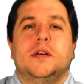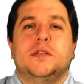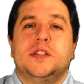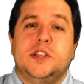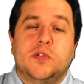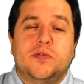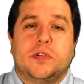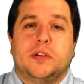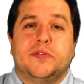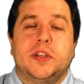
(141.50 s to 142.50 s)
The
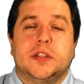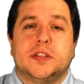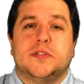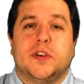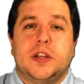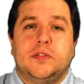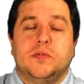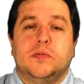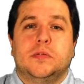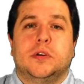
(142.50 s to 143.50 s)
overall fitness
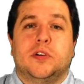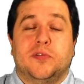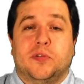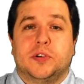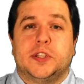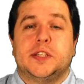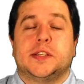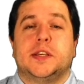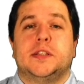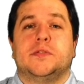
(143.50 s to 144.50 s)
value for a test
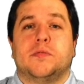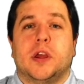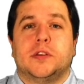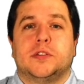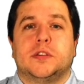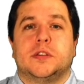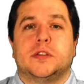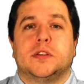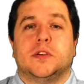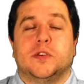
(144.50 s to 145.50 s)
case
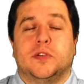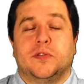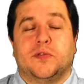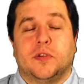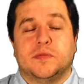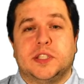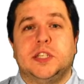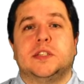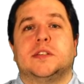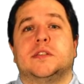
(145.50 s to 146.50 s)
ranges from
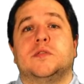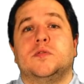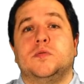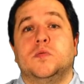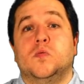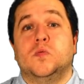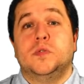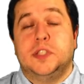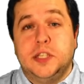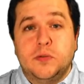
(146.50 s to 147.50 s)
6 to
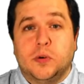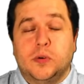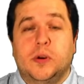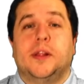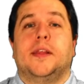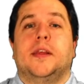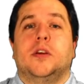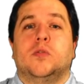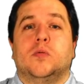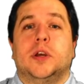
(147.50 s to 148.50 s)
0
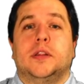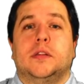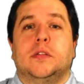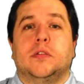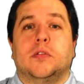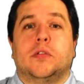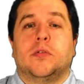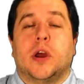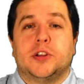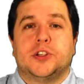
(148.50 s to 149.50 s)
when the
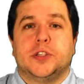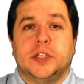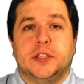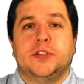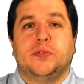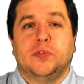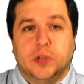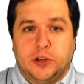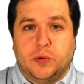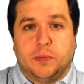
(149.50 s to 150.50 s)
crash is
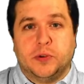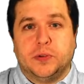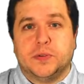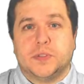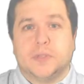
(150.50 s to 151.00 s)
fully reproduced.